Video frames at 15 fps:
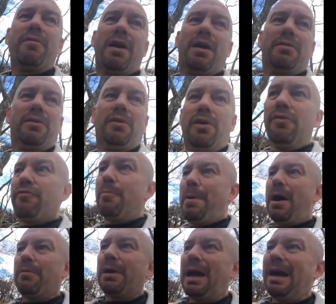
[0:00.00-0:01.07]
around, you know,
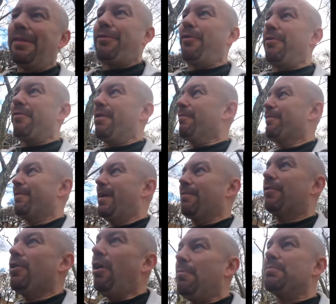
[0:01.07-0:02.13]
100-pound guy throwing around
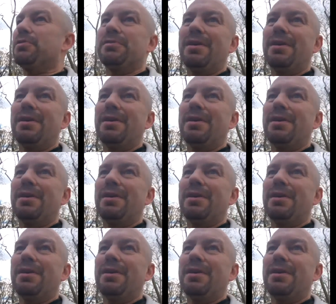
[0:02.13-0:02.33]
5 cops,